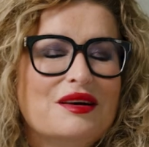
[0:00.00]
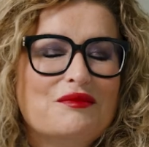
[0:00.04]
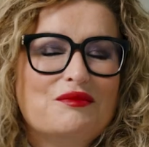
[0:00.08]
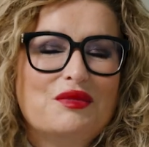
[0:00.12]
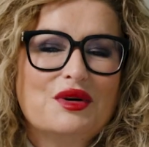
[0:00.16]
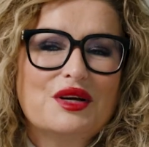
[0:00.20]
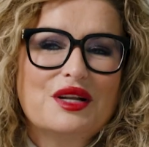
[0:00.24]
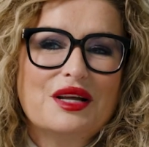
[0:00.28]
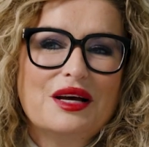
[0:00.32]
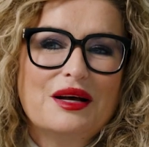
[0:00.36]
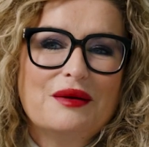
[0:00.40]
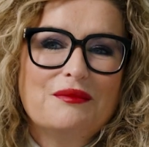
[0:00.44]

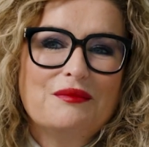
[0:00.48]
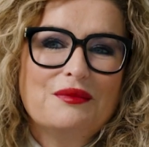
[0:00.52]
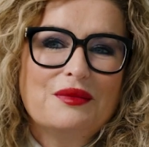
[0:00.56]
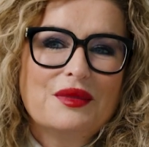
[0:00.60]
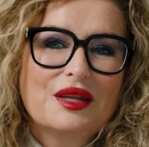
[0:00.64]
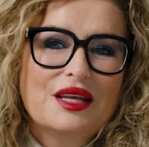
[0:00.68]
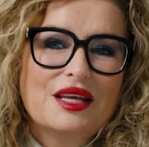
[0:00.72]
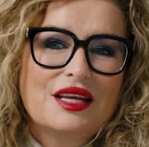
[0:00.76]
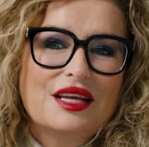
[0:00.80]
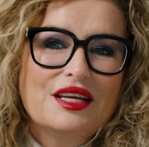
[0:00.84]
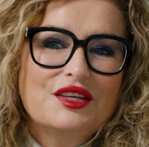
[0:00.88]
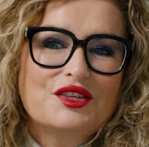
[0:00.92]
But
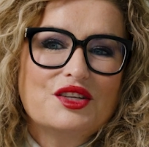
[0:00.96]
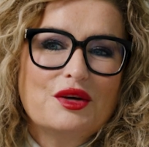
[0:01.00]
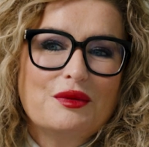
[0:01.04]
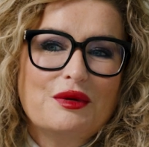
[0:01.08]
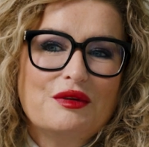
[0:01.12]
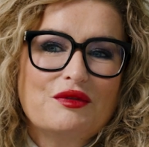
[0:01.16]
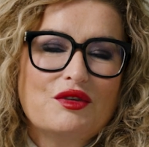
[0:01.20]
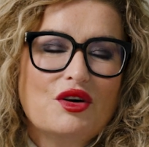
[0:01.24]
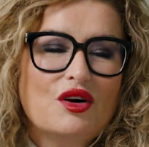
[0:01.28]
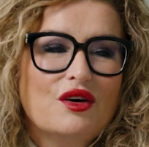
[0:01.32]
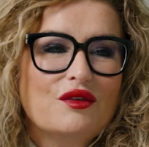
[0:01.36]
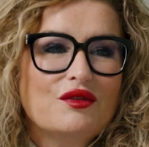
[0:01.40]
so
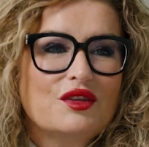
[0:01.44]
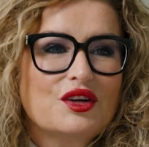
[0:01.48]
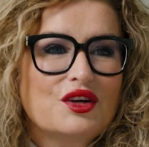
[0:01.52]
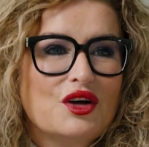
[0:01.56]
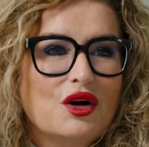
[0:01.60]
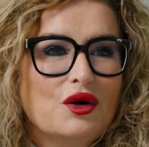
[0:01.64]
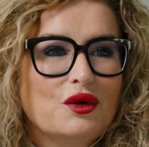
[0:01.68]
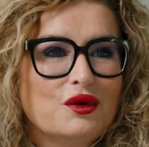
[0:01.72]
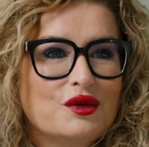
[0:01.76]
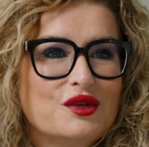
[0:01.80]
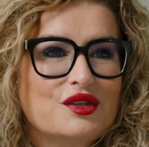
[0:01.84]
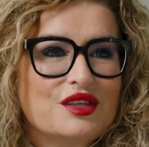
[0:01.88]
we've got the
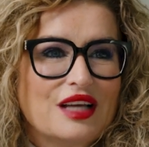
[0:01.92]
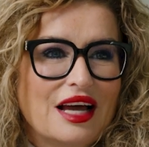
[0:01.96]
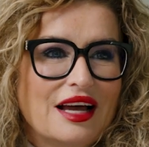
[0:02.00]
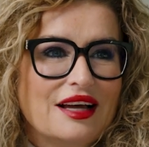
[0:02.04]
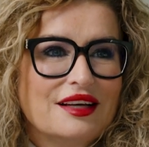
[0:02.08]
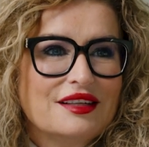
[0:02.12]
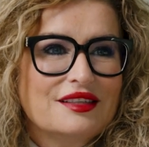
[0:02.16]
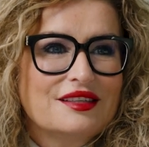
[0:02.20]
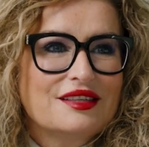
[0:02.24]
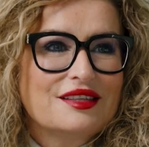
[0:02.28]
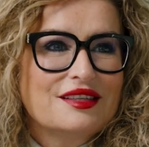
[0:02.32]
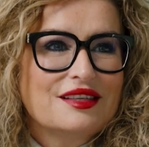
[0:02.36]
goal
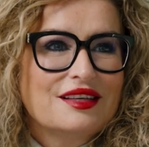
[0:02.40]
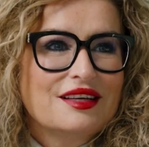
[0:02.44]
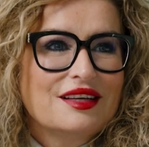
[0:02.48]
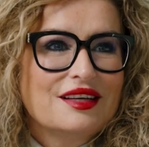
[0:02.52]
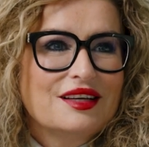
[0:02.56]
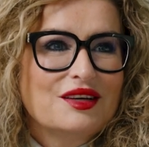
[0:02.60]
set.